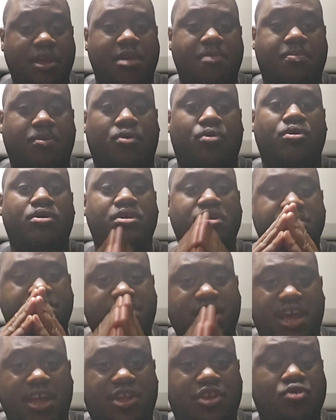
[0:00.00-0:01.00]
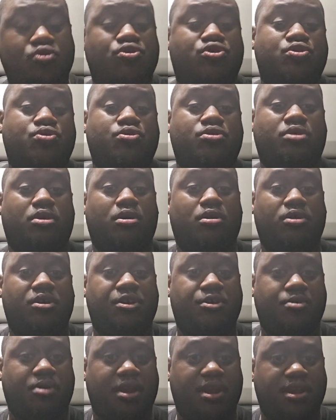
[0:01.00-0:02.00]
people take you to an
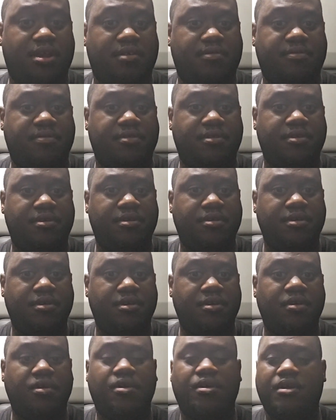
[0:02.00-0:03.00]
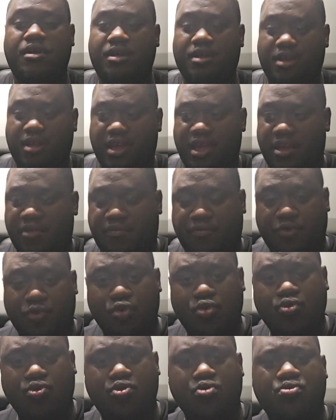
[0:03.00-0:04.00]
early grave. If
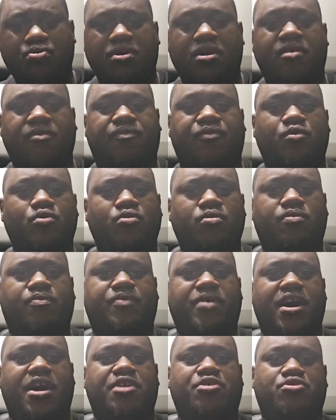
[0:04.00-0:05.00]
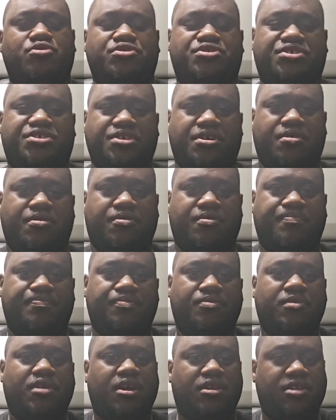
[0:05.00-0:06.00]
you do, if you find yourself
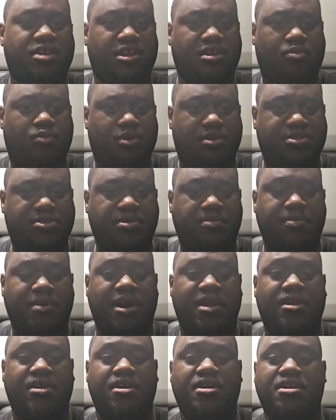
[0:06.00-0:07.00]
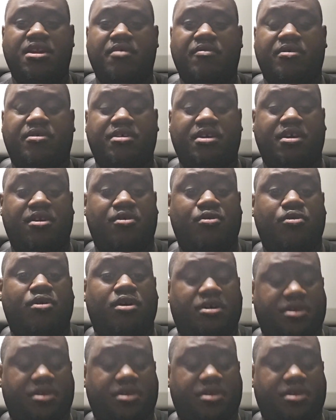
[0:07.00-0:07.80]
dealing with somebody and everything,